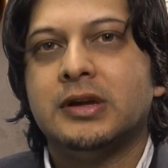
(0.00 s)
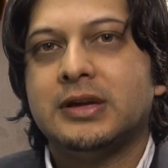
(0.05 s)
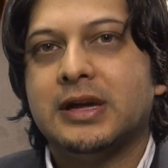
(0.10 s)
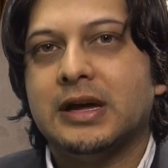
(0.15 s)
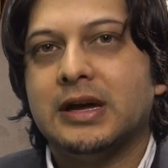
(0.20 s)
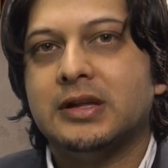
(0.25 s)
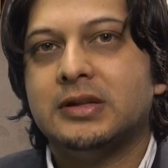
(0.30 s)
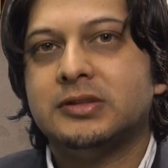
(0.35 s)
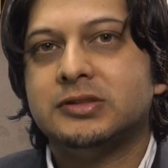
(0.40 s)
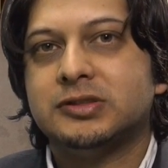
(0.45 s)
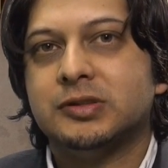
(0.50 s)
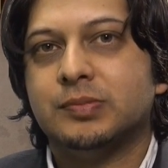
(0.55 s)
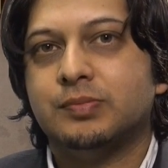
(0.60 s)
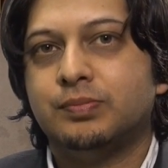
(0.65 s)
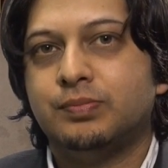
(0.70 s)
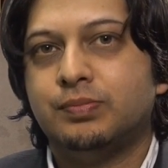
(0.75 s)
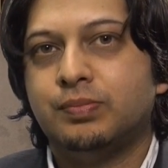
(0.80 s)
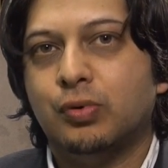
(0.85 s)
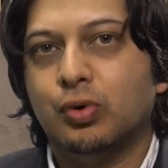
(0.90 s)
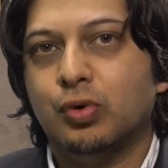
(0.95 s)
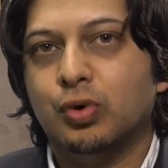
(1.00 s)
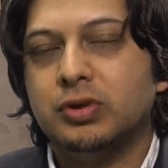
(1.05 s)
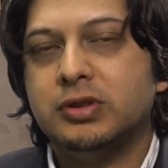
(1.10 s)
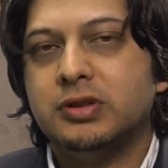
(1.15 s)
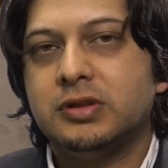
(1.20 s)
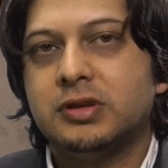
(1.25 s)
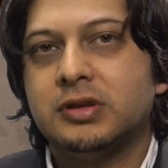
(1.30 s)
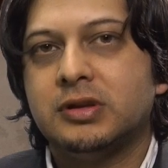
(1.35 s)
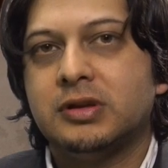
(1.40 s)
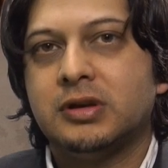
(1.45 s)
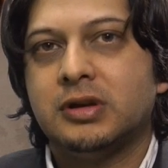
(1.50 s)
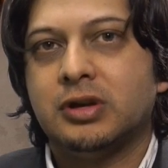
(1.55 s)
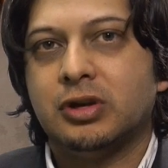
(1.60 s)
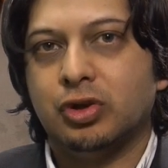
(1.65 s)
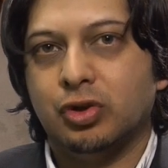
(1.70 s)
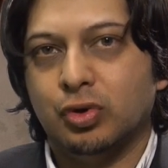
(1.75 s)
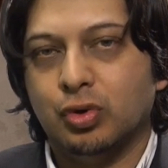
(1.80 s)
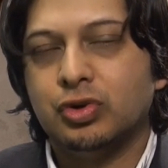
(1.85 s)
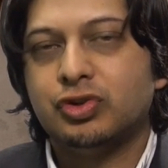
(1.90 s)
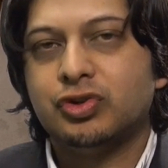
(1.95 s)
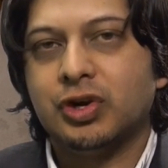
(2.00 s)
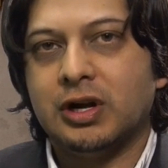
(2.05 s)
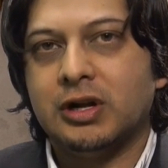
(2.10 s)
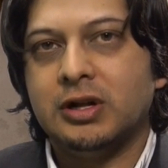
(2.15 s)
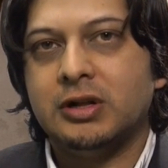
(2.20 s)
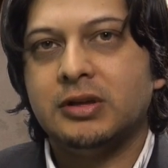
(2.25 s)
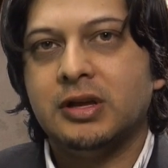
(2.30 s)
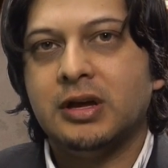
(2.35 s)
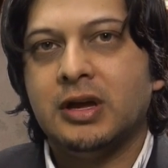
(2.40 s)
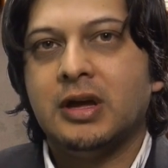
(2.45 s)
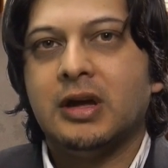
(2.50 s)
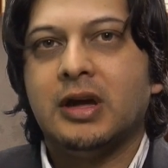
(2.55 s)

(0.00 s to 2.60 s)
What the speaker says: can support your child,